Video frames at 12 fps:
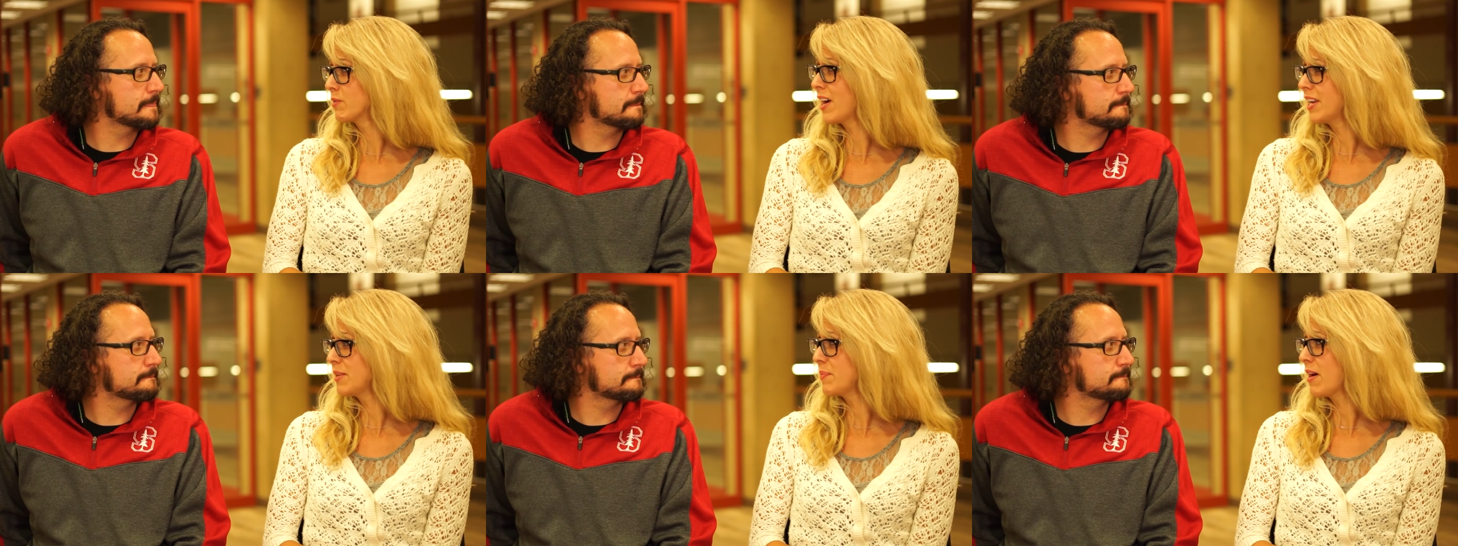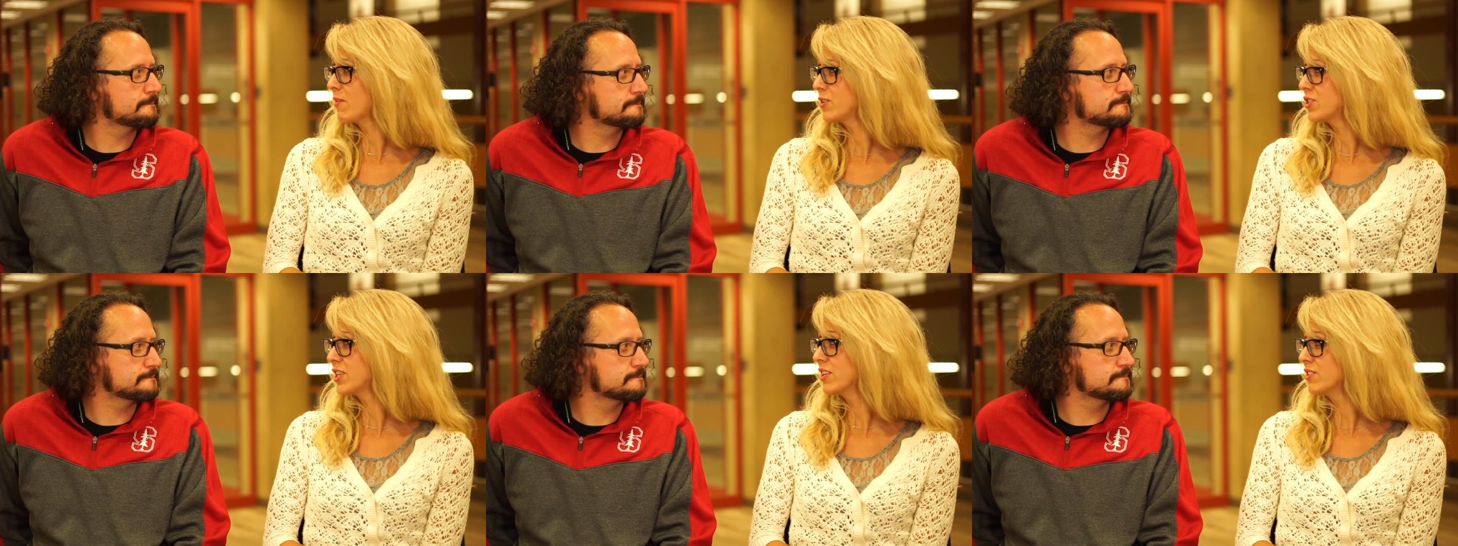Speaker 1: riding power
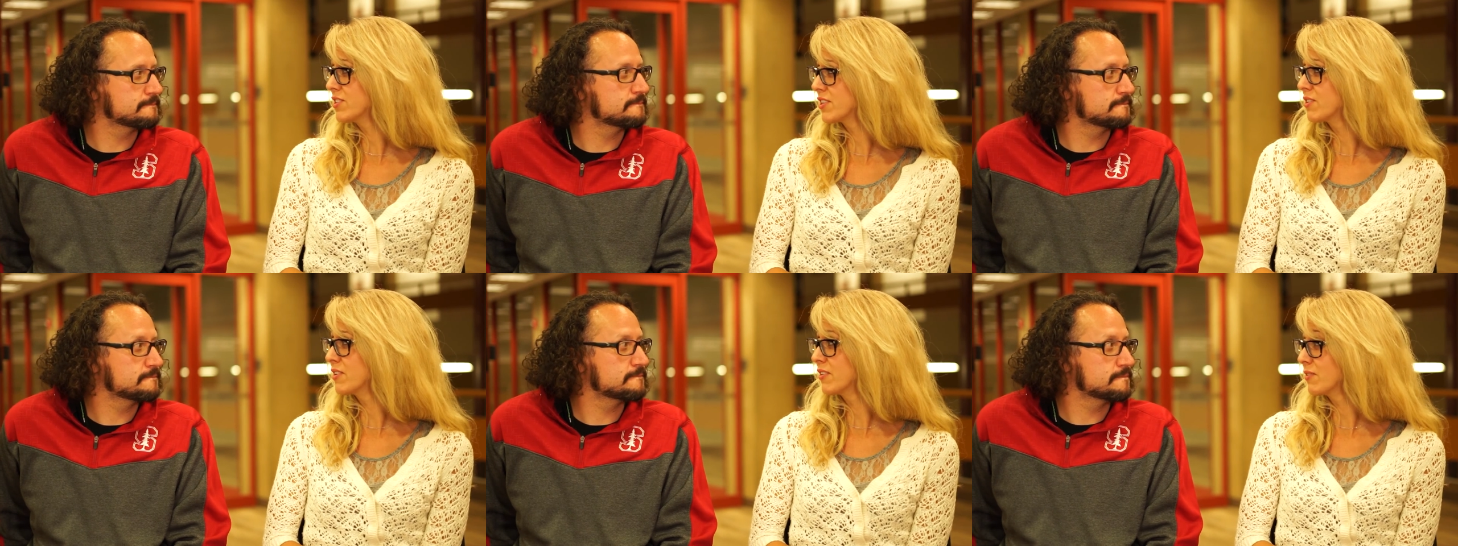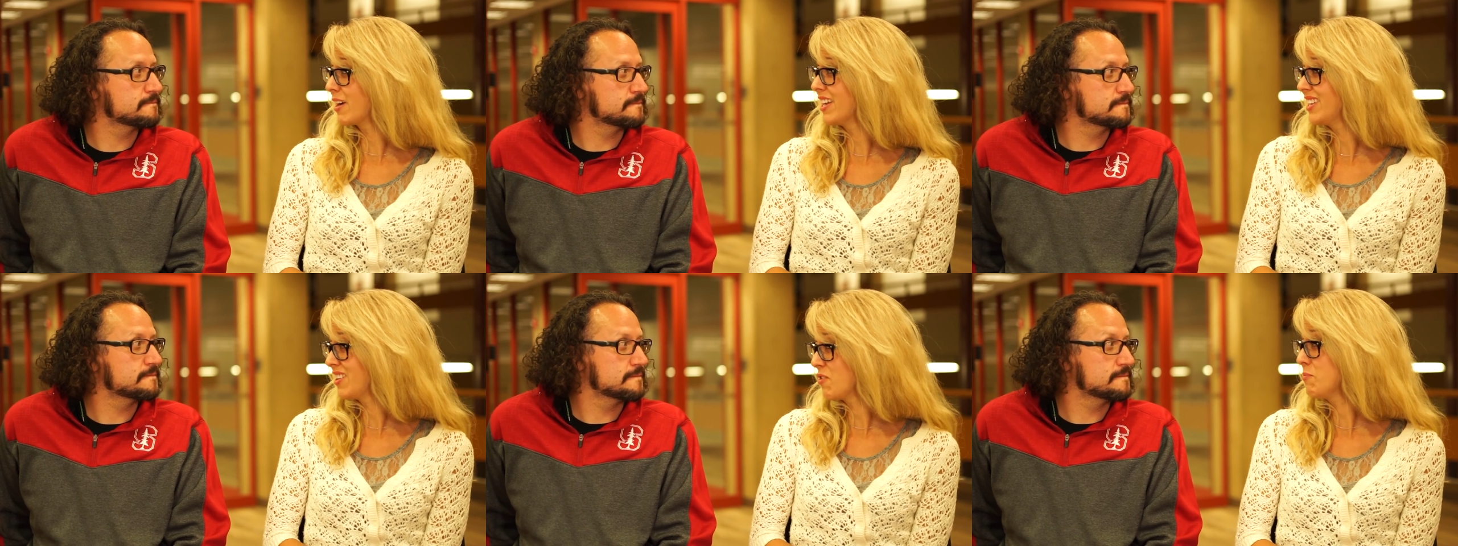chairs that are
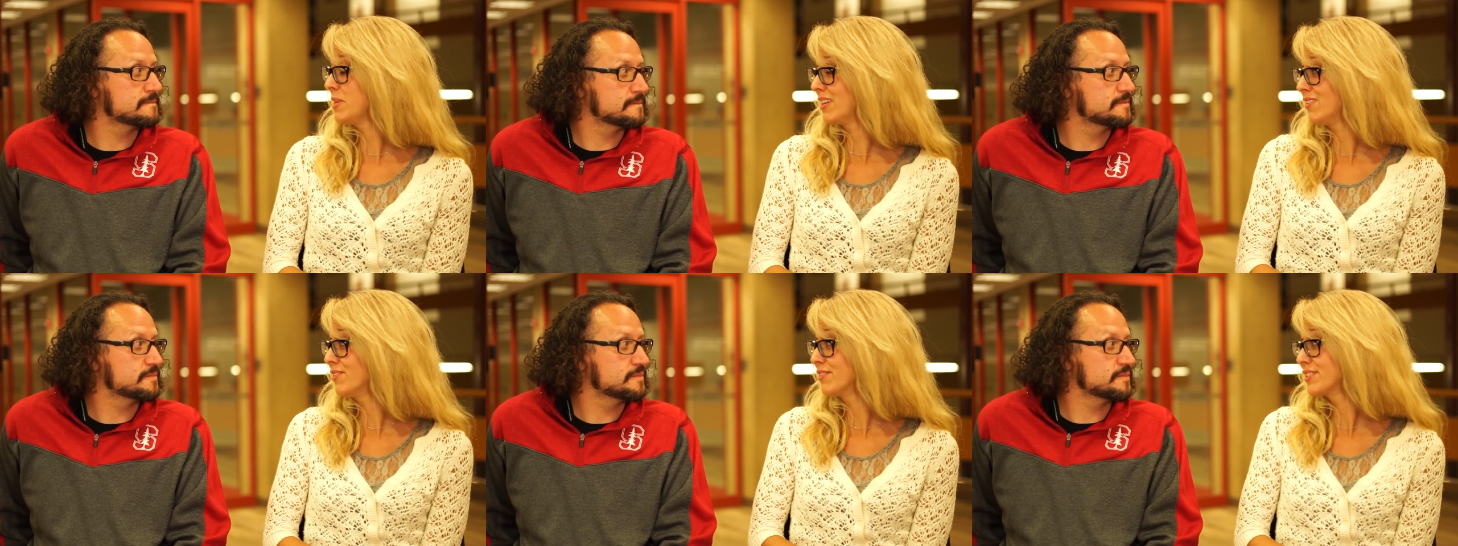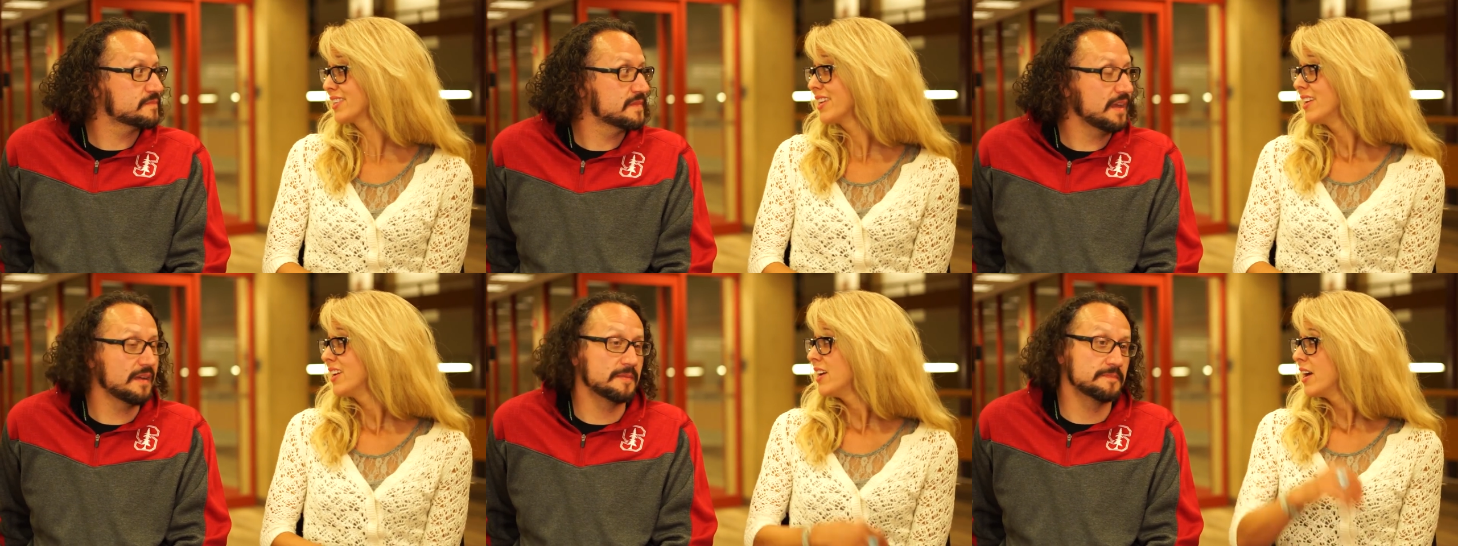riding OMEOs.
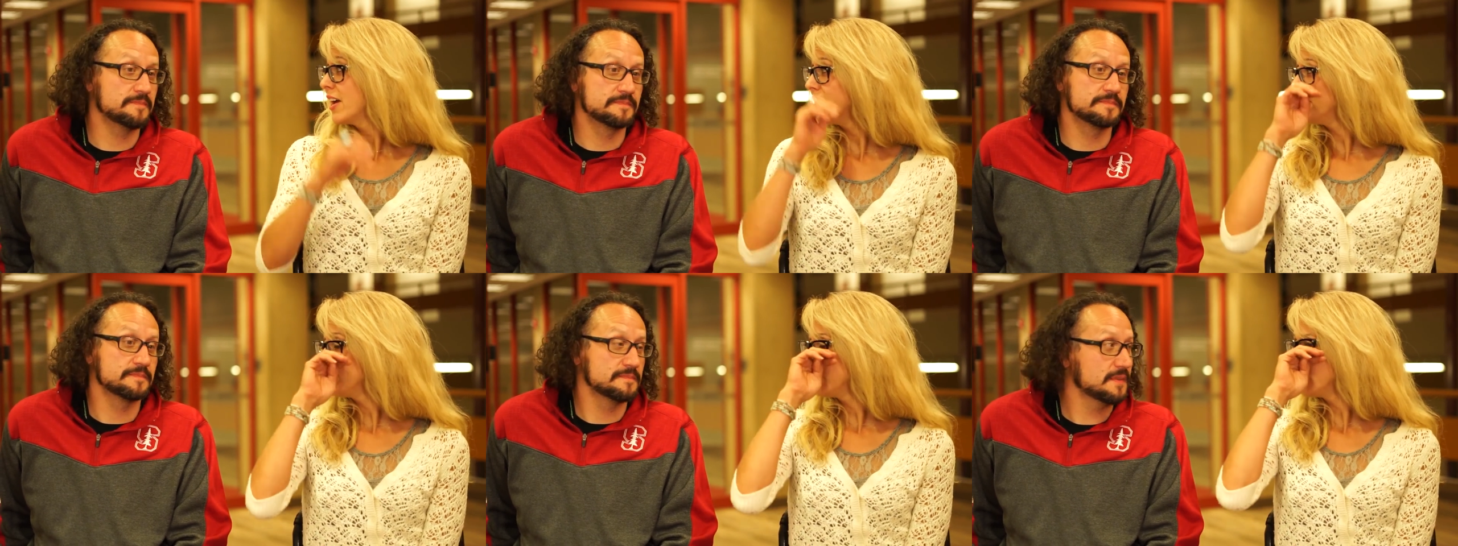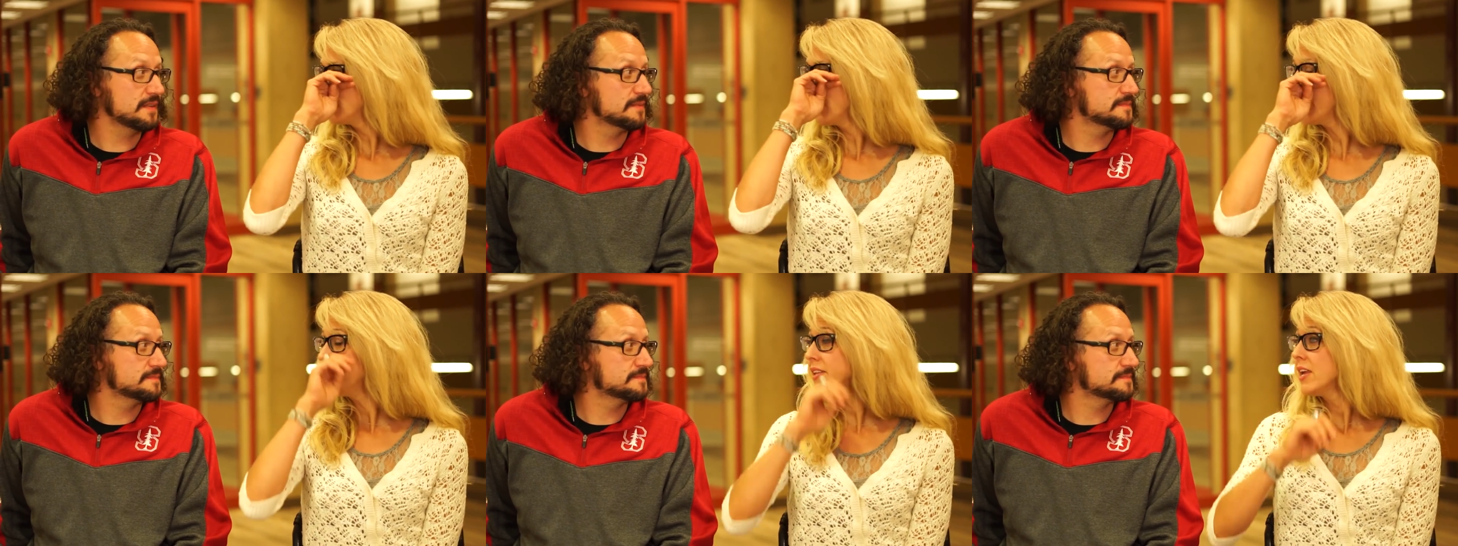Yeah. And yeah.
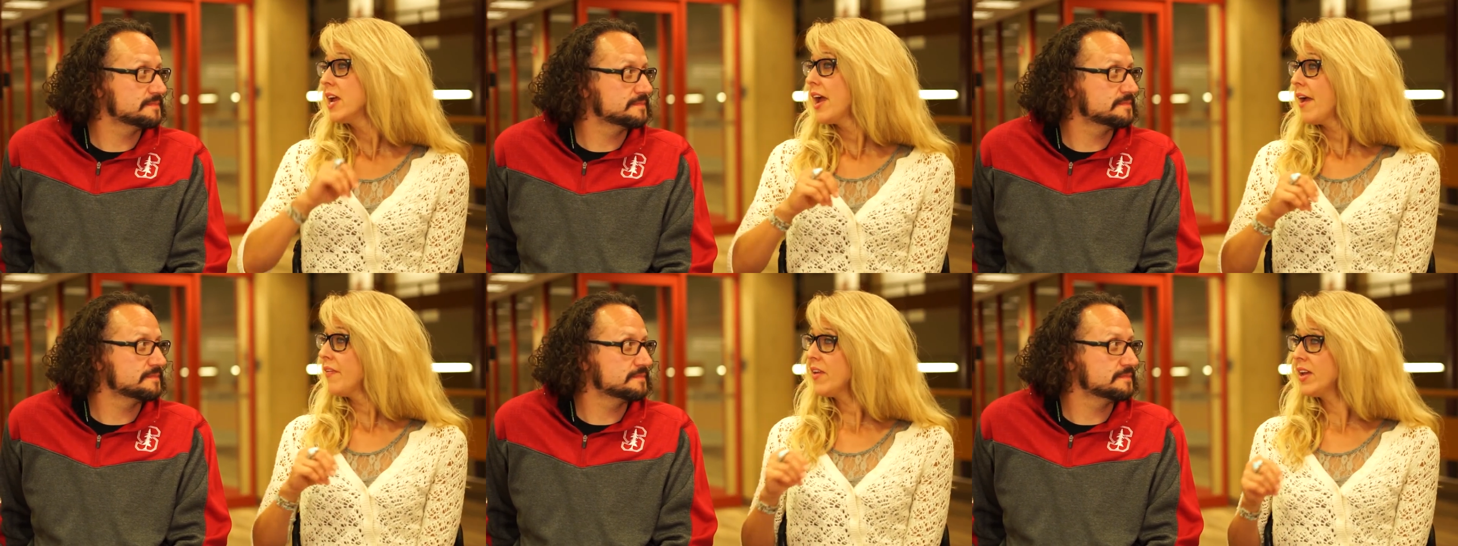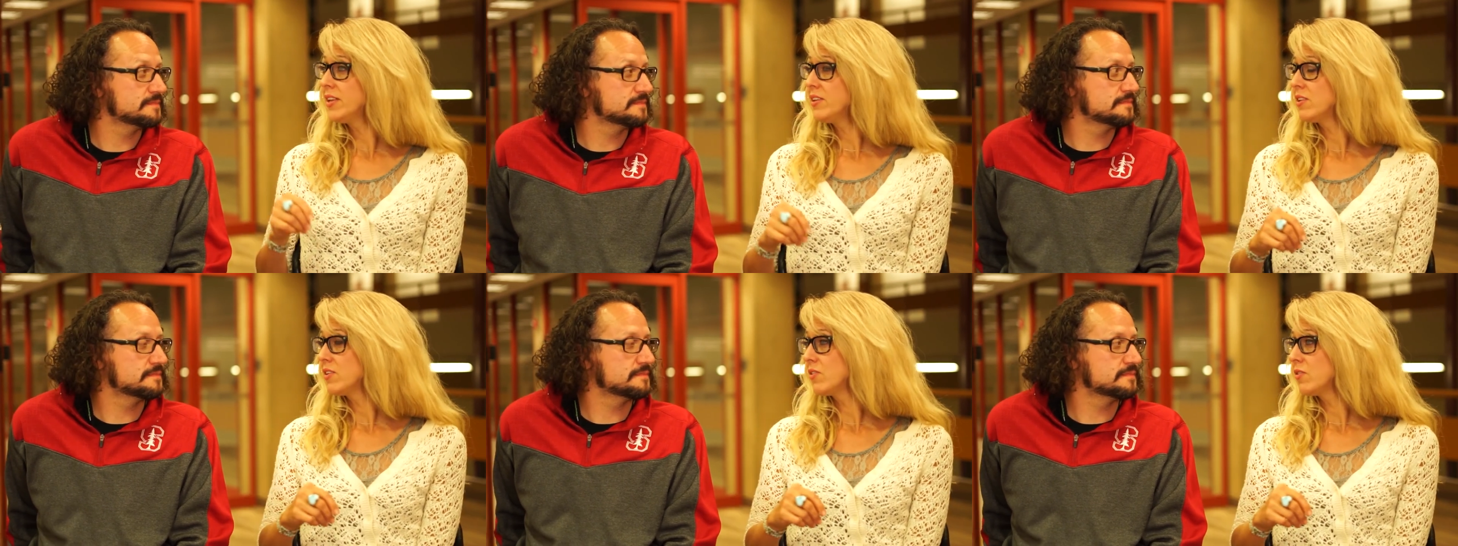and and then